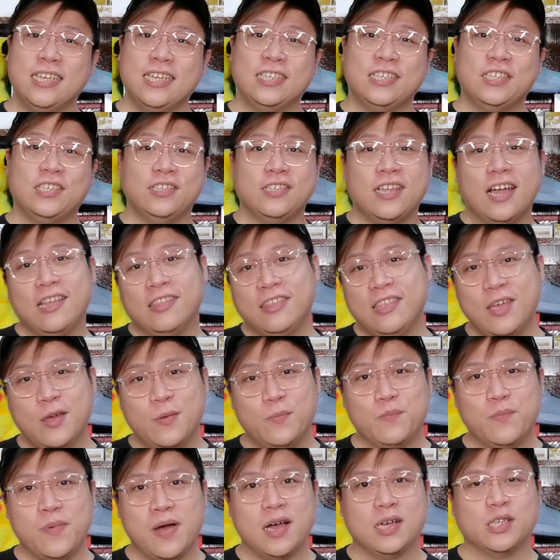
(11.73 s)
is not the
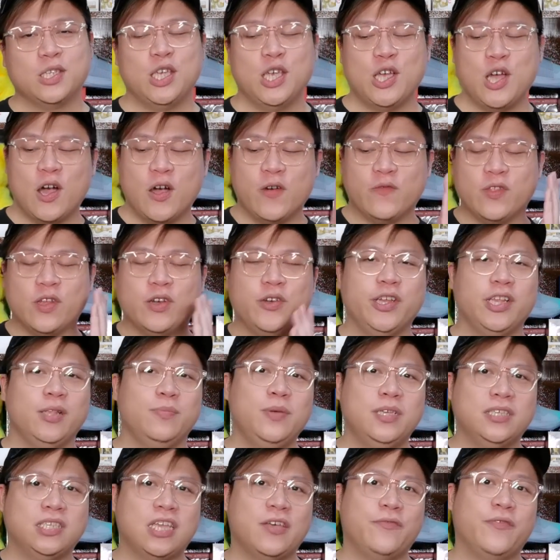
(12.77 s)
unboxing of the
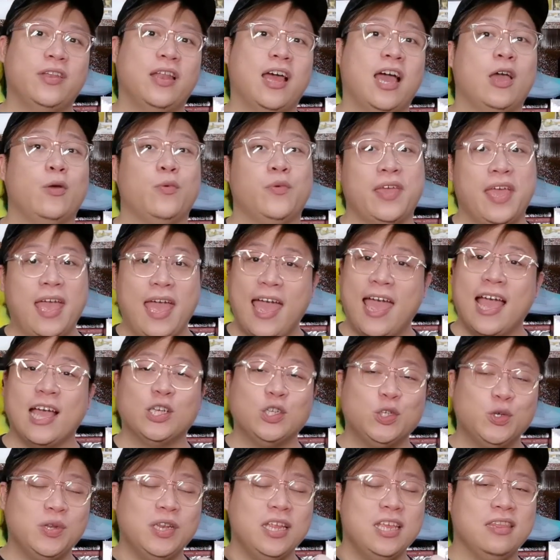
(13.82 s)
Realme 7i. We
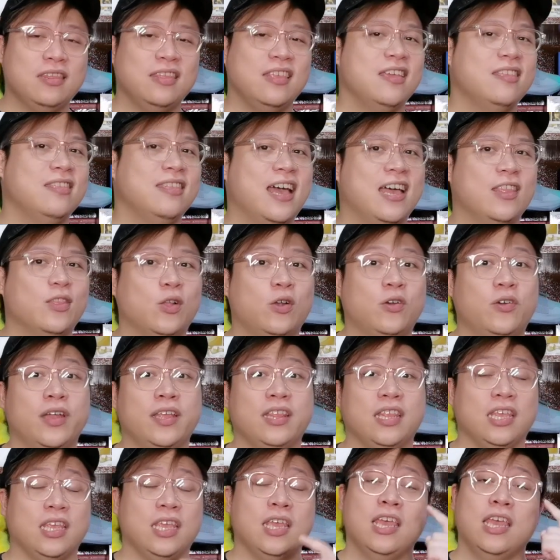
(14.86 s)
actually did that
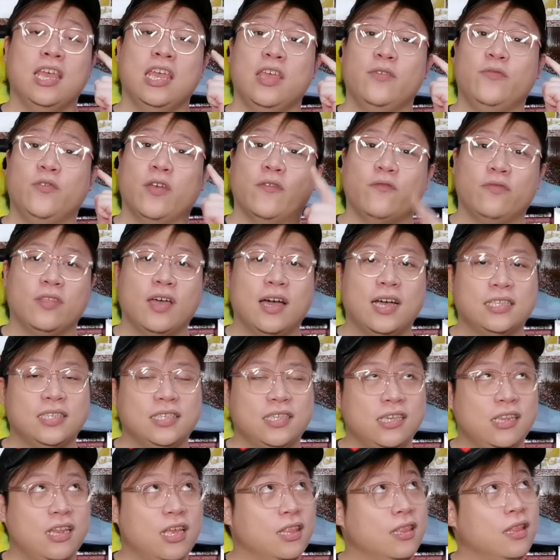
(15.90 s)
already. If you have not
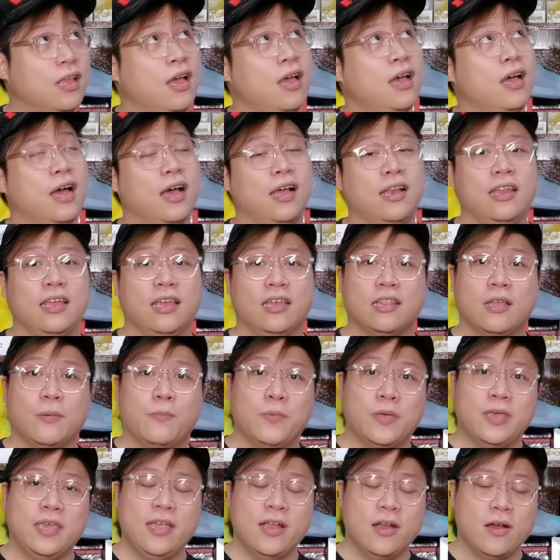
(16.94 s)
seen it, I'll link it
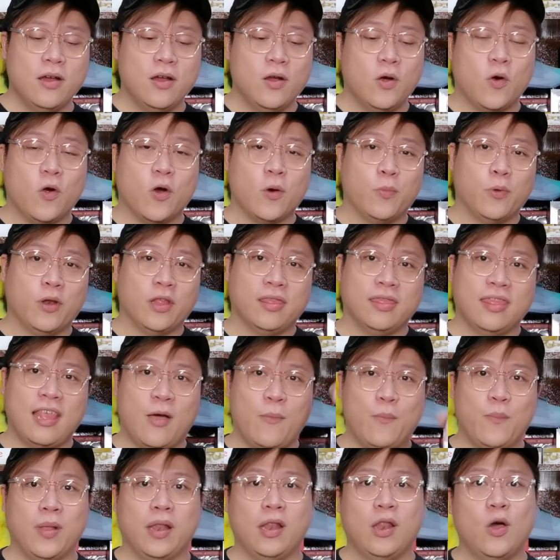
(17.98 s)
up here or put it
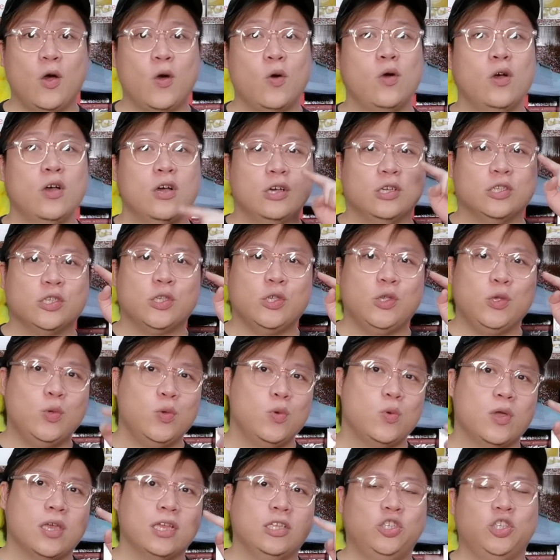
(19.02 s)
down below so
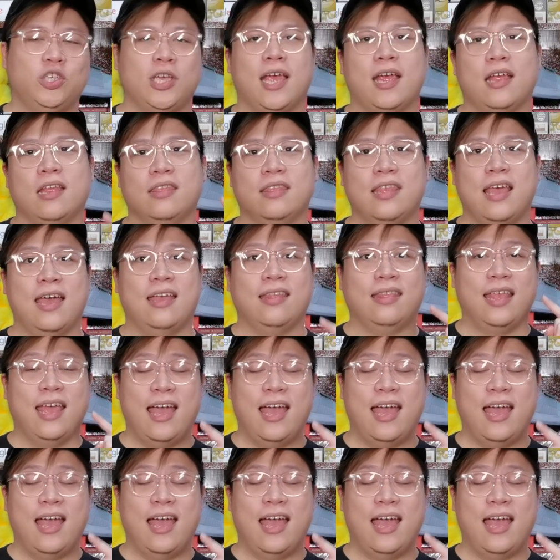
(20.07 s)
you can check that